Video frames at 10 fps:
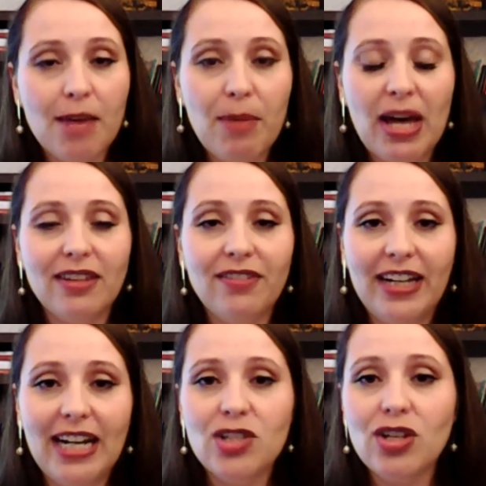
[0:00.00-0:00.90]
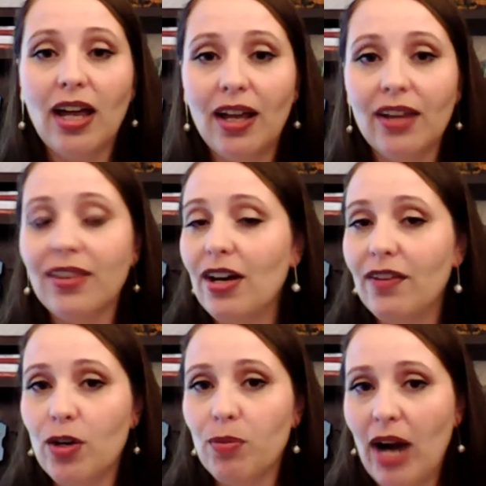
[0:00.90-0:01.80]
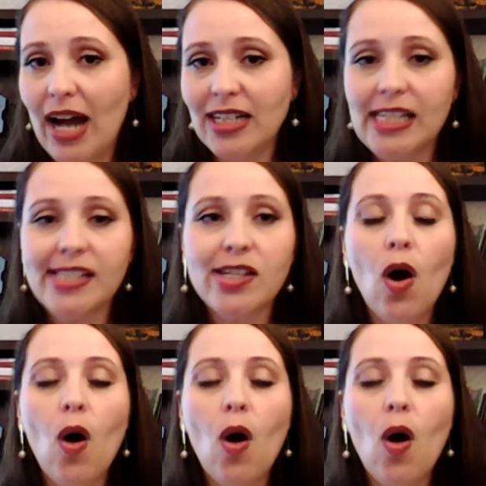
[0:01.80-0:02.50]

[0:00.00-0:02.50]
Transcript: about the financial health of your practice